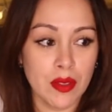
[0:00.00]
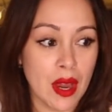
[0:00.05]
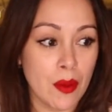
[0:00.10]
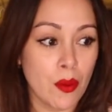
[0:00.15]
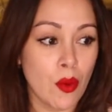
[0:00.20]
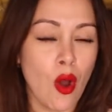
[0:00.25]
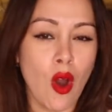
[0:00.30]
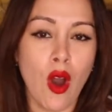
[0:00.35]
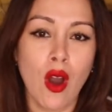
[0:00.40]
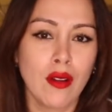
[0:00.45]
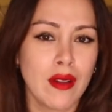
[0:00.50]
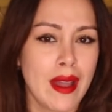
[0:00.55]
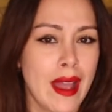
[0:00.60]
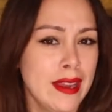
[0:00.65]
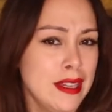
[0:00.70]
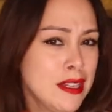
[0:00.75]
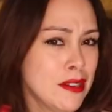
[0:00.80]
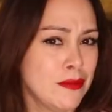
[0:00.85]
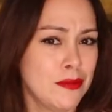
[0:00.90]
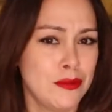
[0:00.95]
that were all
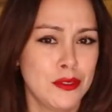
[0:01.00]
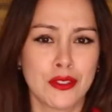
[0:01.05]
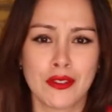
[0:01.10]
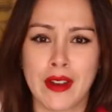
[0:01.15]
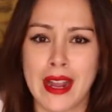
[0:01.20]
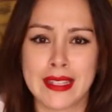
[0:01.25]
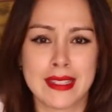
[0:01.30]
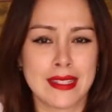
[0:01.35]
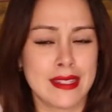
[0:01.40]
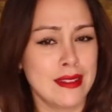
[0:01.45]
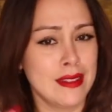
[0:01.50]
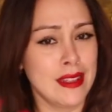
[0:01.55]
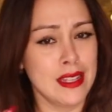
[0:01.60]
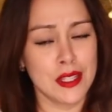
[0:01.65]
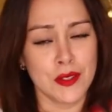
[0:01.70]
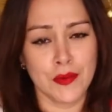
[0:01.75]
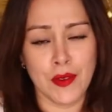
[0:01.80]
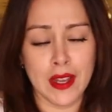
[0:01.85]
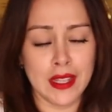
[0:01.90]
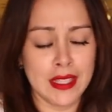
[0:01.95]
kind of dressed in
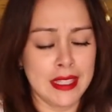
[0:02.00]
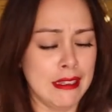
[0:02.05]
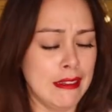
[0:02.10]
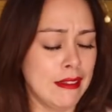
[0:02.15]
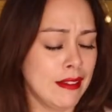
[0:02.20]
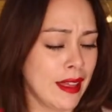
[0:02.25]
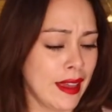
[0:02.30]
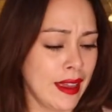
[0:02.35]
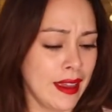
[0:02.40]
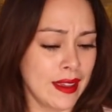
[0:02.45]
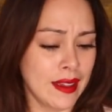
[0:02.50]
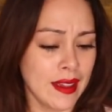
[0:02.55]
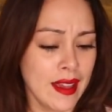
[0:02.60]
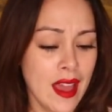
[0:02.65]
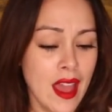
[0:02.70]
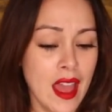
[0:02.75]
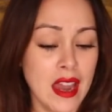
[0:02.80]
these funky like